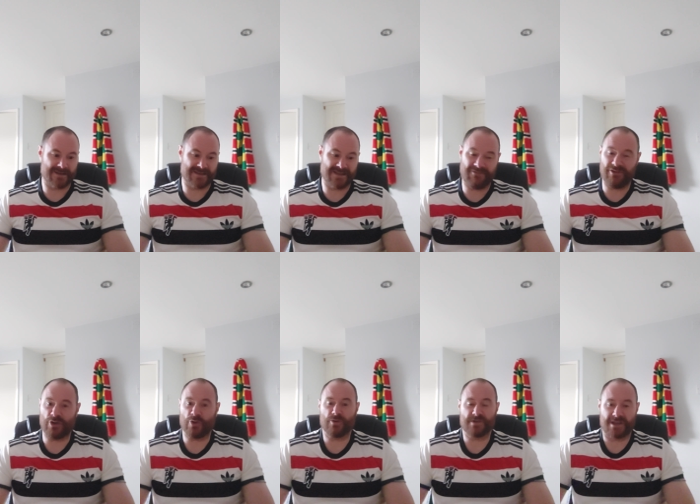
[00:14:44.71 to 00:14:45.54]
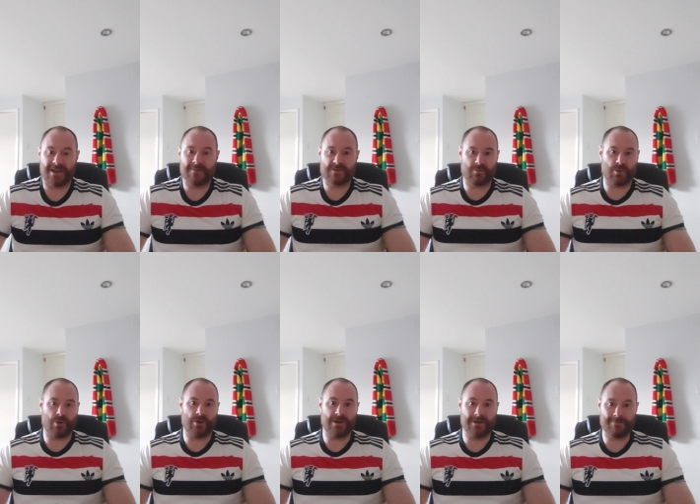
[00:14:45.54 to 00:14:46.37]
Difficult to keep
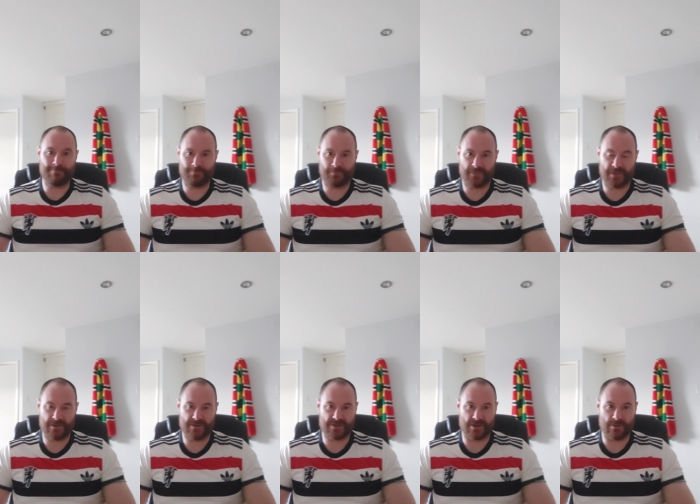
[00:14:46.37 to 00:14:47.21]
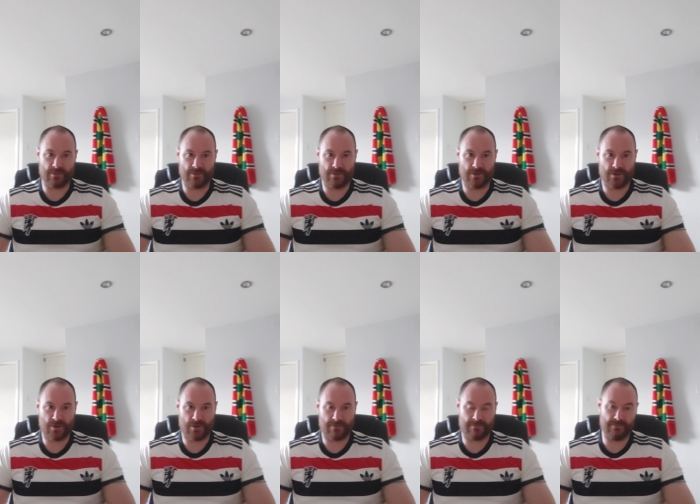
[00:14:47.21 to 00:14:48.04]
supporting him. So
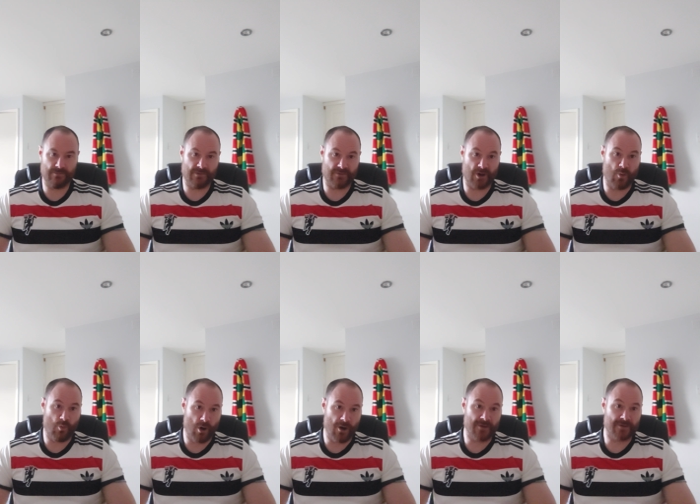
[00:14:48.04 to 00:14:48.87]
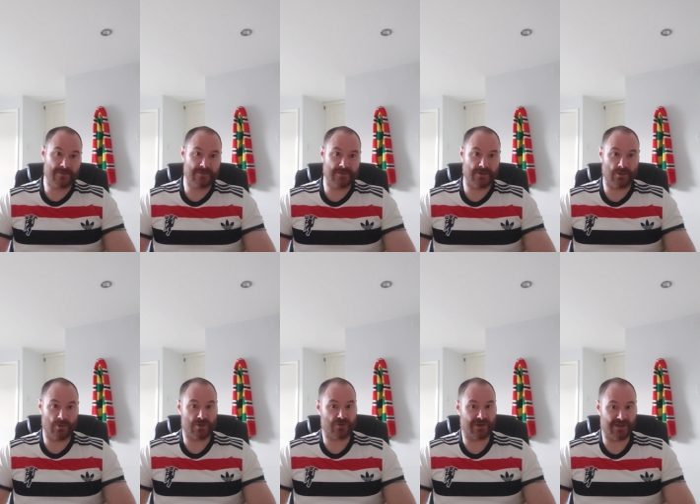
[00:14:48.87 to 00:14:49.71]
we've got one who
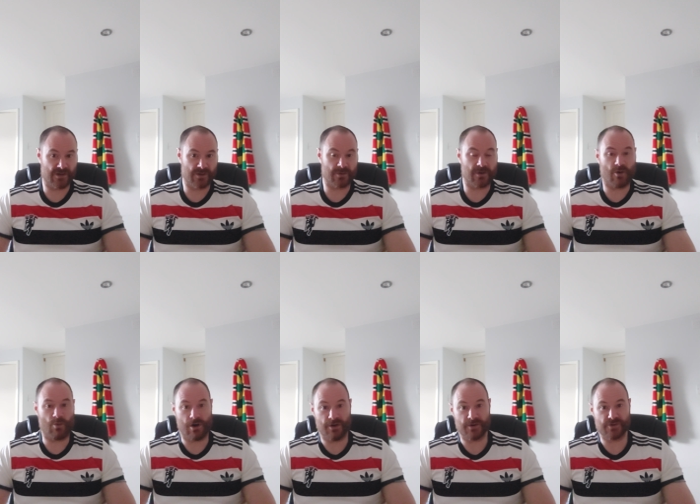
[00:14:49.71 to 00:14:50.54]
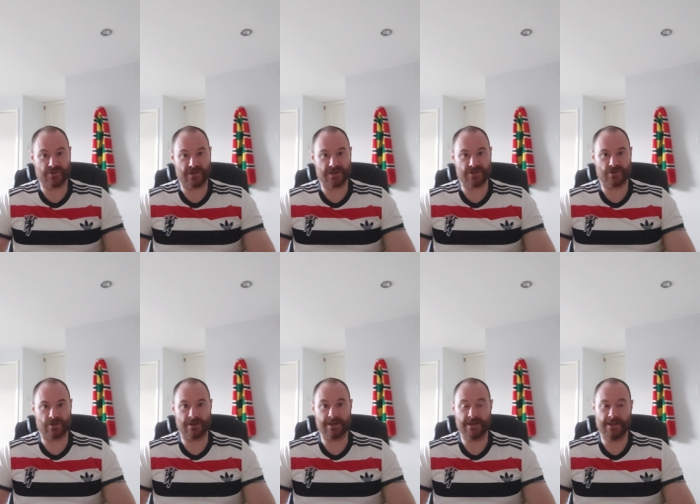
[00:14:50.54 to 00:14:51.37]
looks really good. We've got one who's really
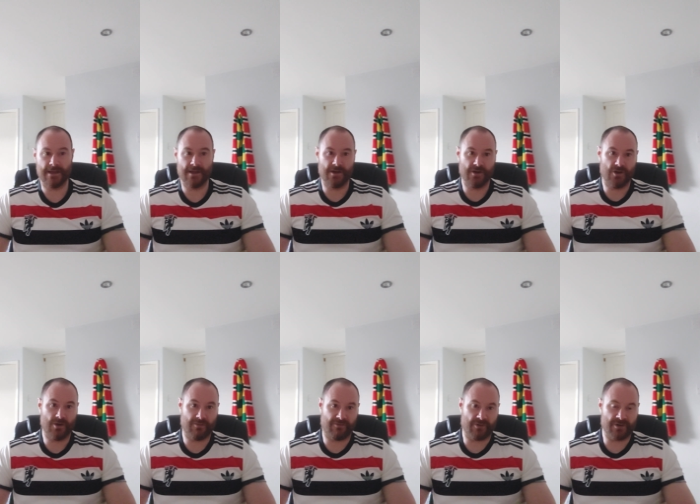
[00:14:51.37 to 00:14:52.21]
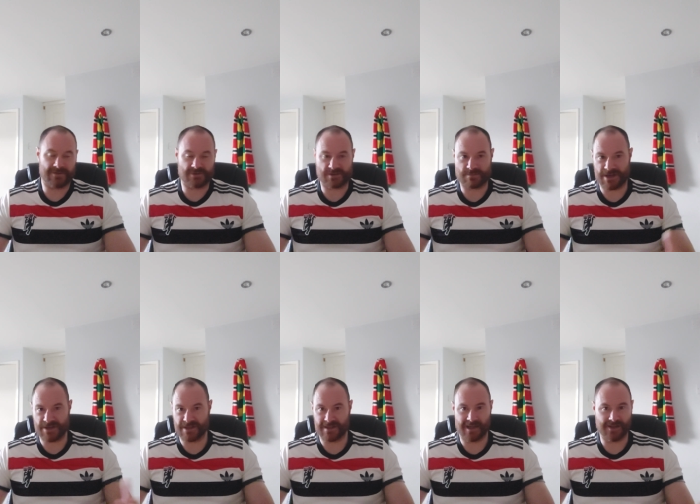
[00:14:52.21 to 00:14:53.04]
struggling. Up front, I've just
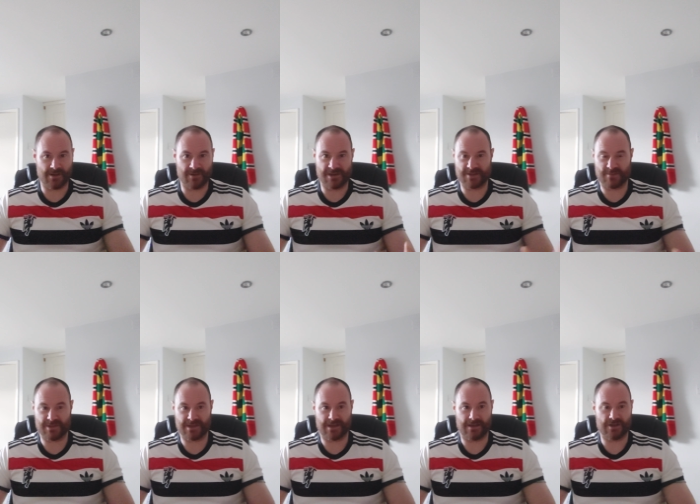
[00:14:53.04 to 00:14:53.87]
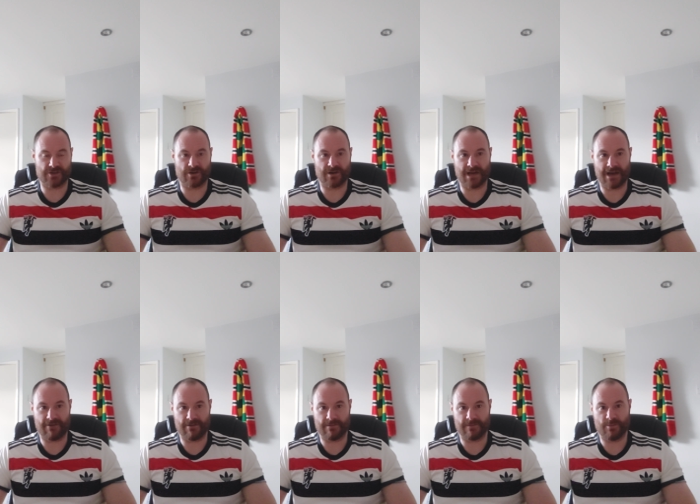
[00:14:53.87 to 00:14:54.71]
mentioned it. I don't think it's a particularly strong
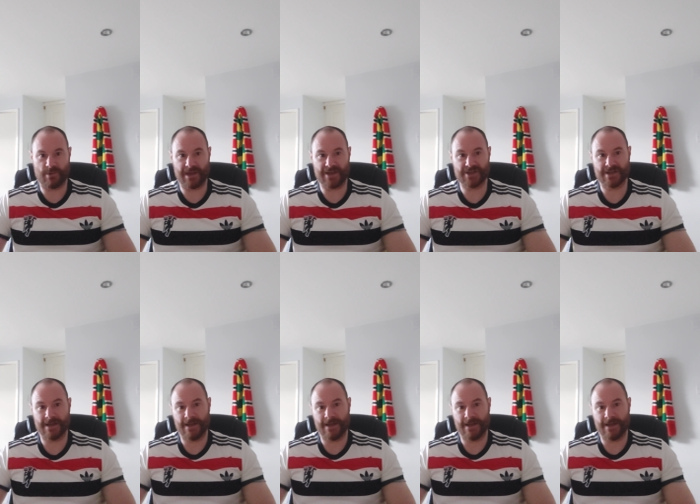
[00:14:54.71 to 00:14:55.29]
area of the pitch.